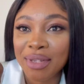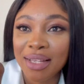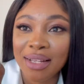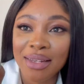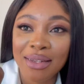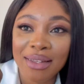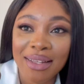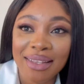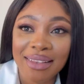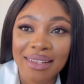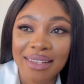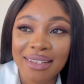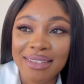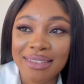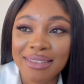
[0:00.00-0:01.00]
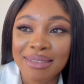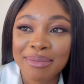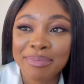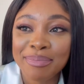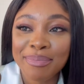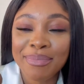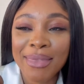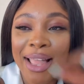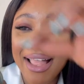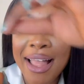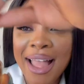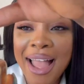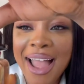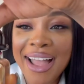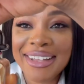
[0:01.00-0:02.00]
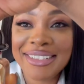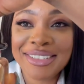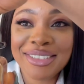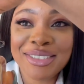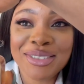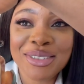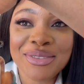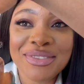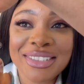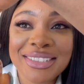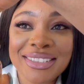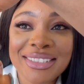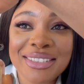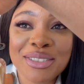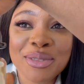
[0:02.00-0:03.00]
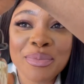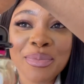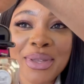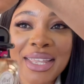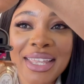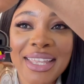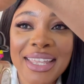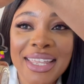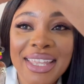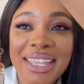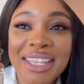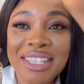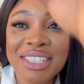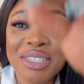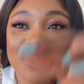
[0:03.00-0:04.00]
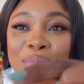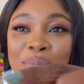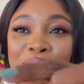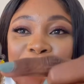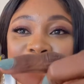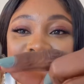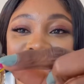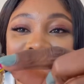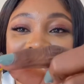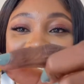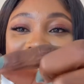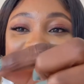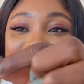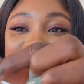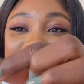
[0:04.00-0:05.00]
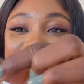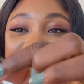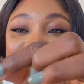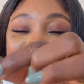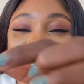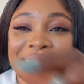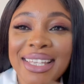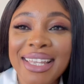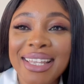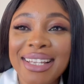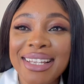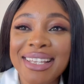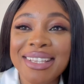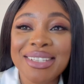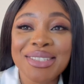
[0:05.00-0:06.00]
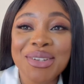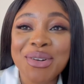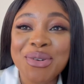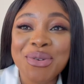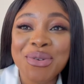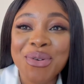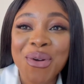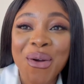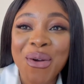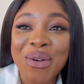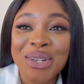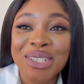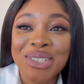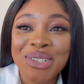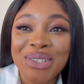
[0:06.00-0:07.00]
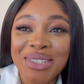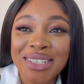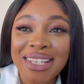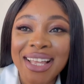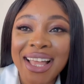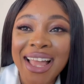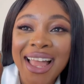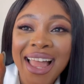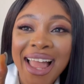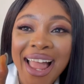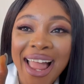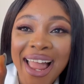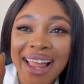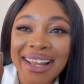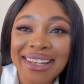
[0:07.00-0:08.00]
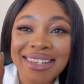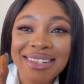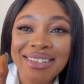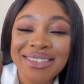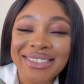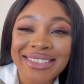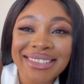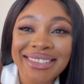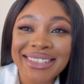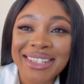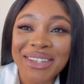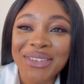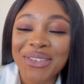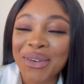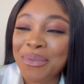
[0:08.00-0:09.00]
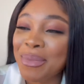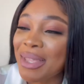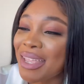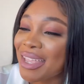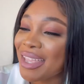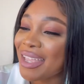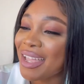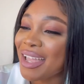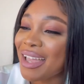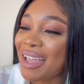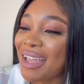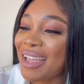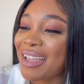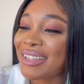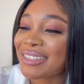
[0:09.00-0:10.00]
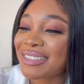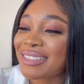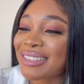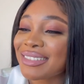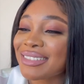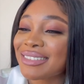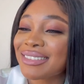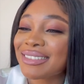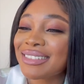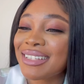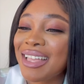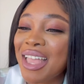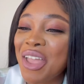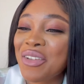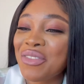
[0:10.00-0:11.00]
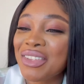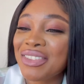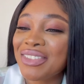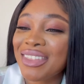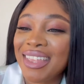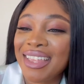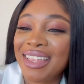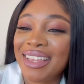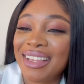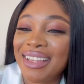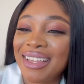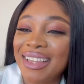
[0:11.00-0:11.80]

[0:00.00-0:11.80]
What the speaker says: and look at this. I just love this little pinkish bow that comes with it. It's so gorgeous. And you could see from here, it's just everything